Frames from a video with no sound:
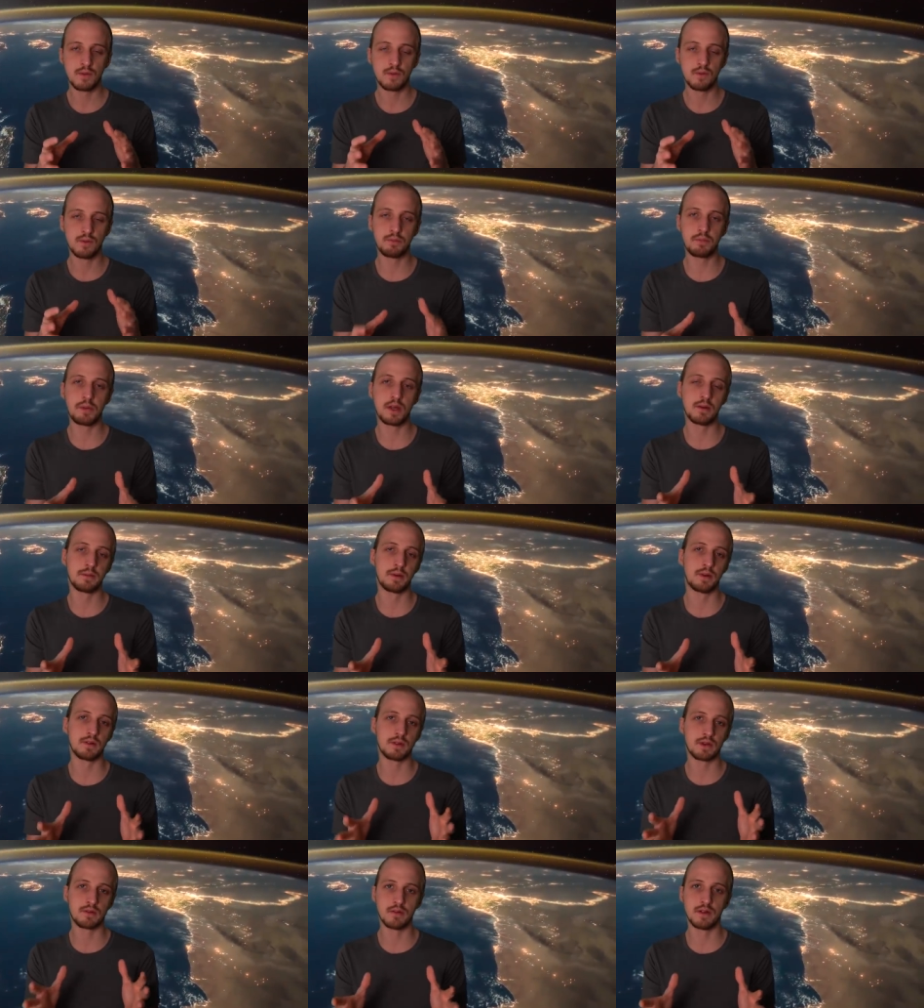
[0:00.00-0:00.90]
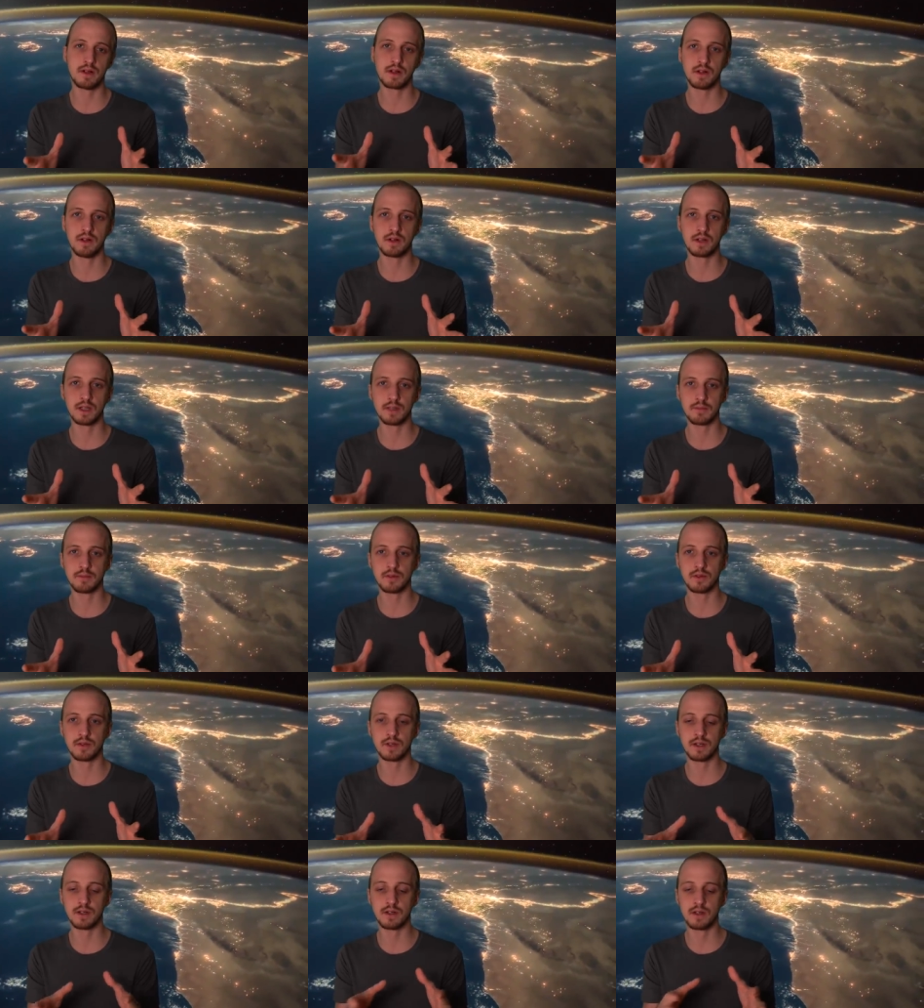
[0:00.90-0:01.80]
will be about 3 o'clock in the
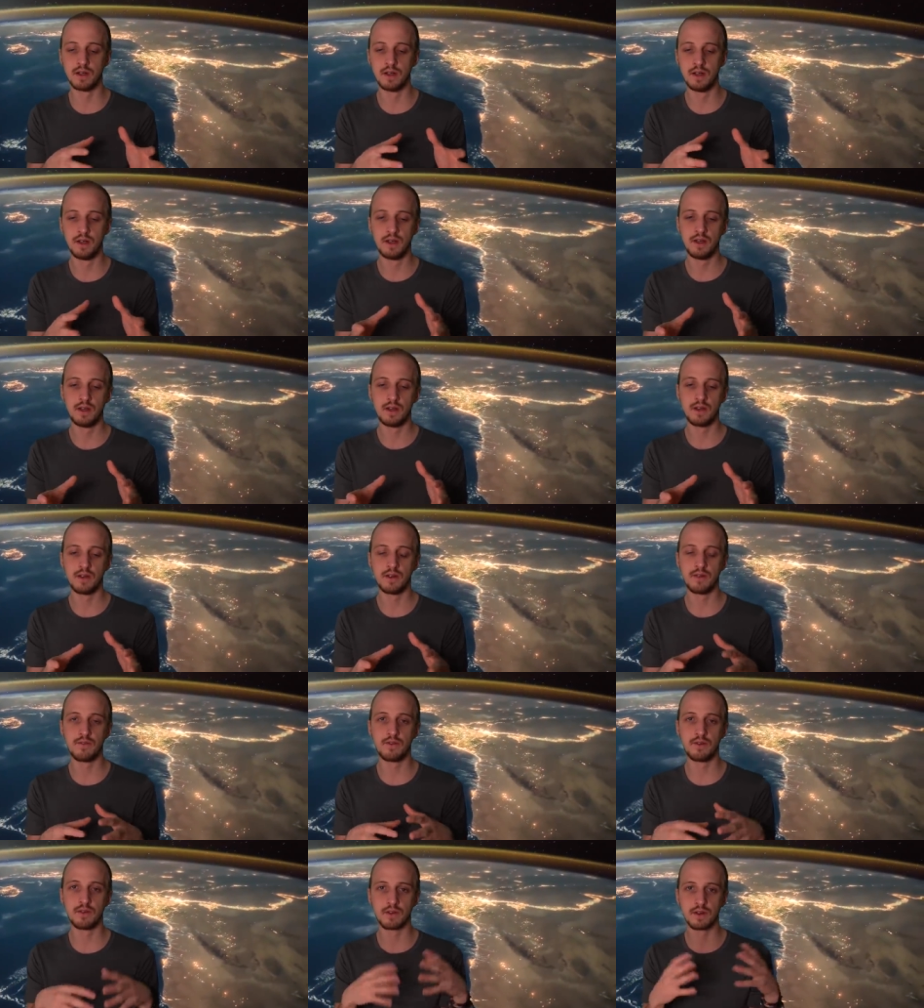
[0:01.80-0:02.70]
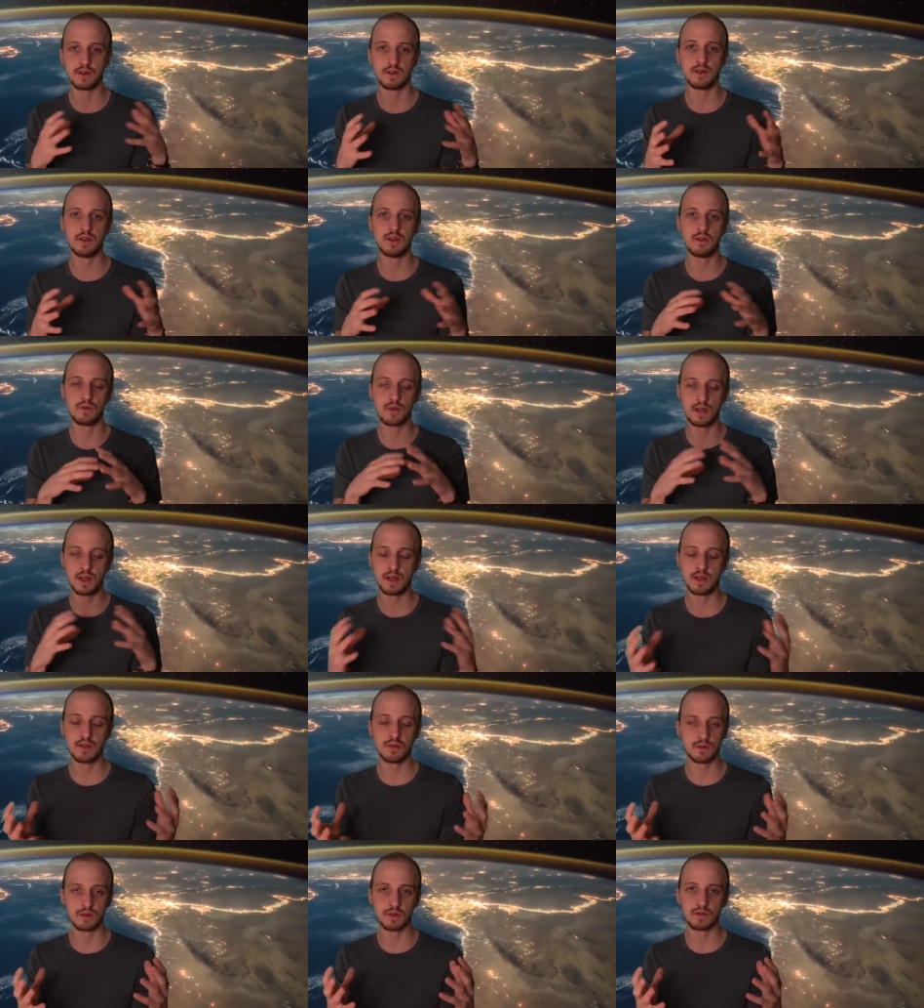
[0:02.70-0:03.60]
morning if you're in the
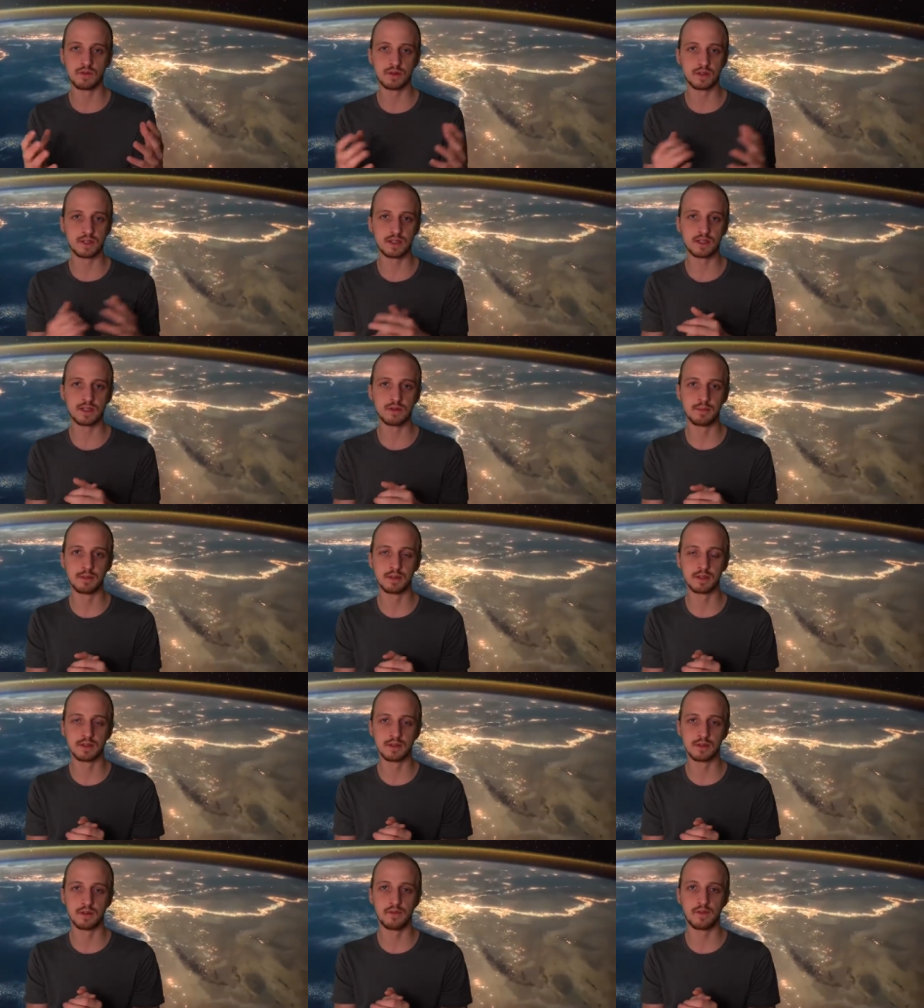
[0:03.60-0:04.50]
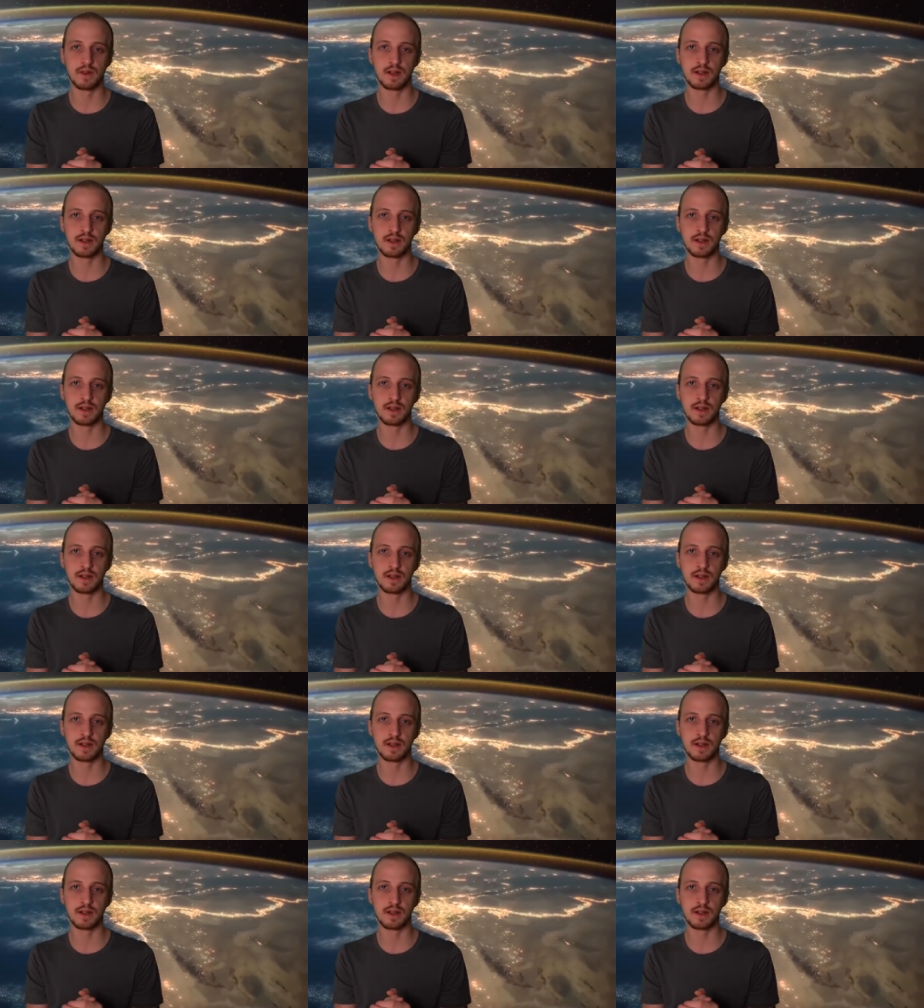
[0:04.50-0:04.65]
UK or a similar sort of